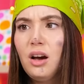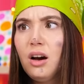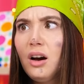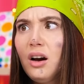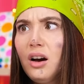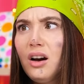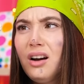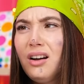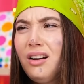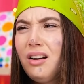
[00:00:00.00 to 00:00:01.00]
Is that
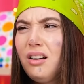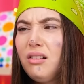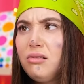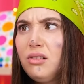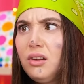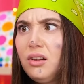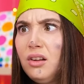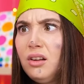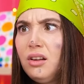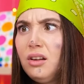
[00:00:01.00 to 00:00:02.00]
gum? I wonder
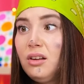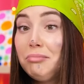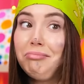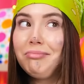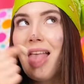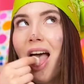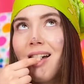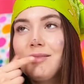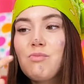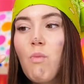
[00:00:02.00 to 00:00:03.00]
what flavor it
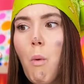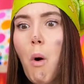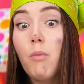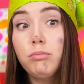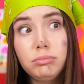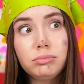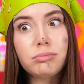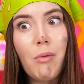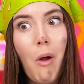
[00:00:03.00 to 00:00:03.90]
is. Mmm,